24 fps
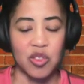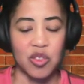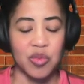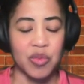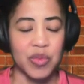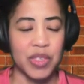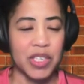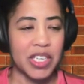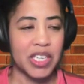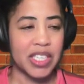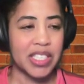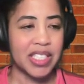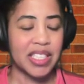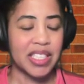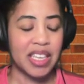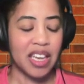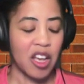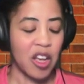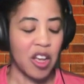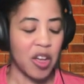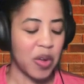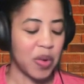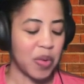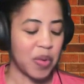
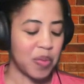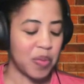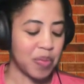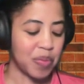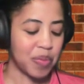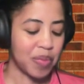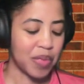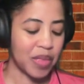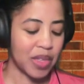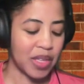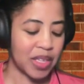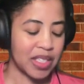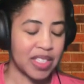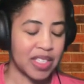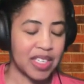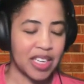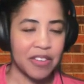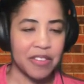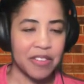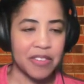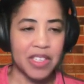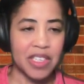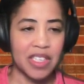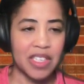Because
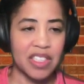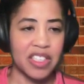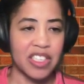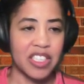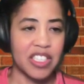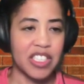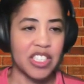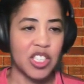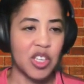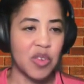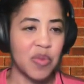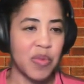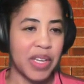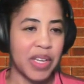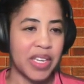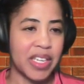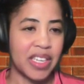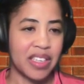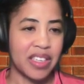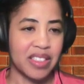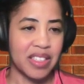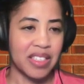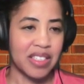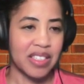definitely somebody
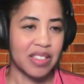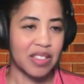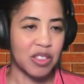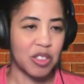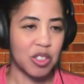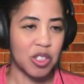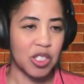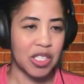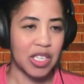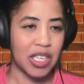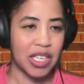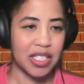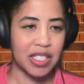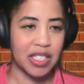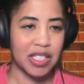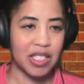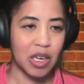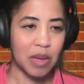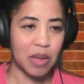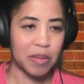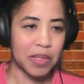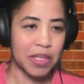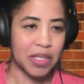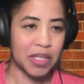else has
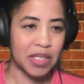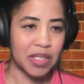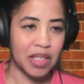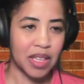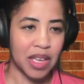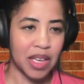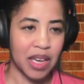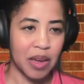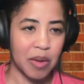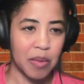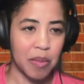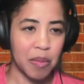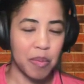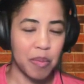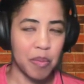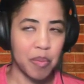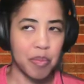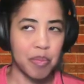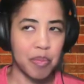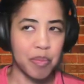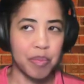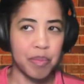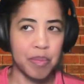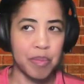stepped into that
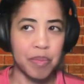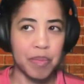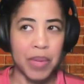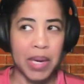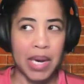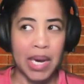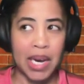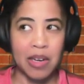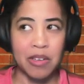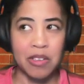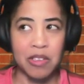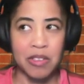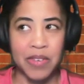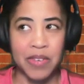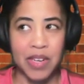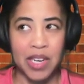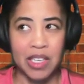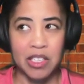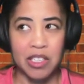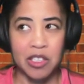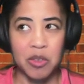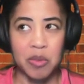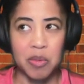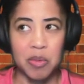power
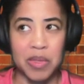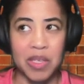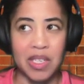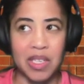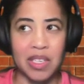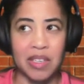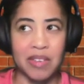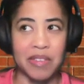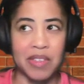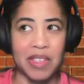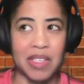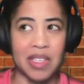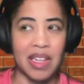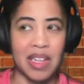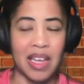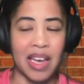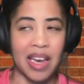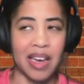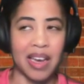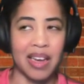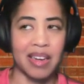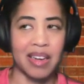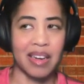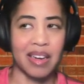vacuum, given
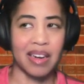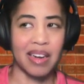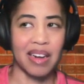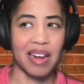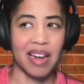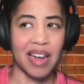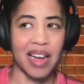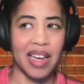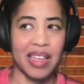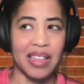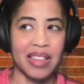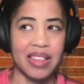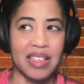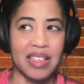that at